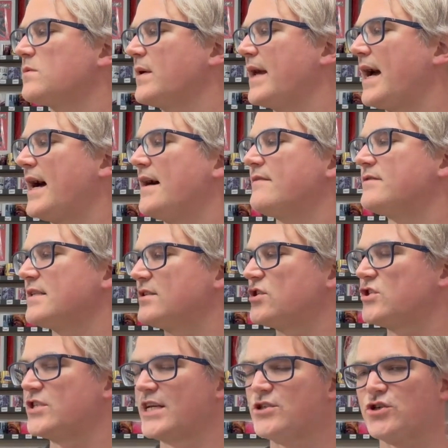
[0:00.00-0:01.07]
We have
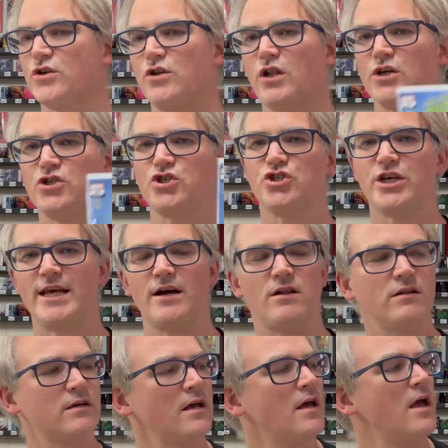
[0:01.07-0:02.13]
Sensational
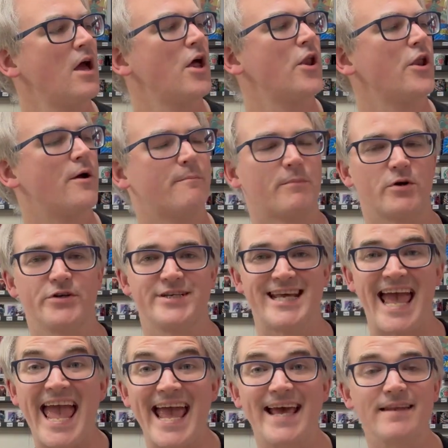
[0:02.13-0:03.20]
She-Hulk number
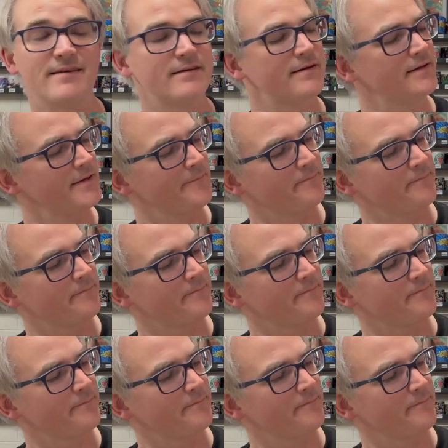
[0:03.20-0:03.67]
10.